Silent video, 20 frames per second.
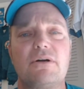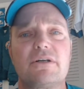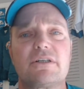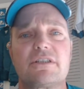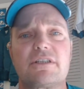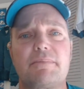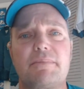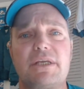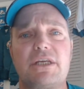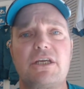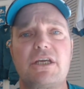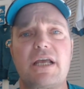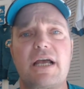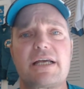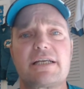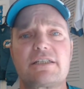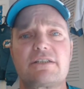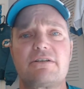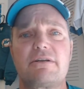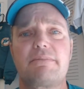Are some of you
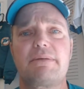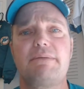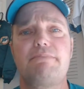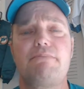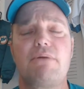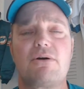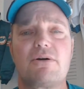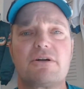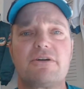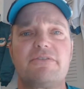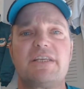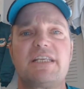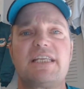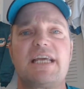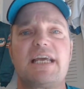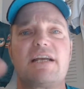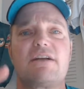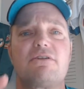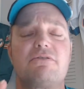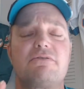guys going to be part of the
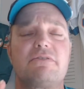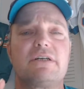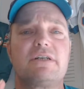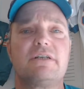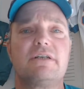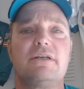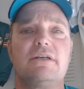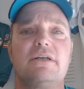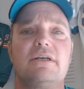takeover?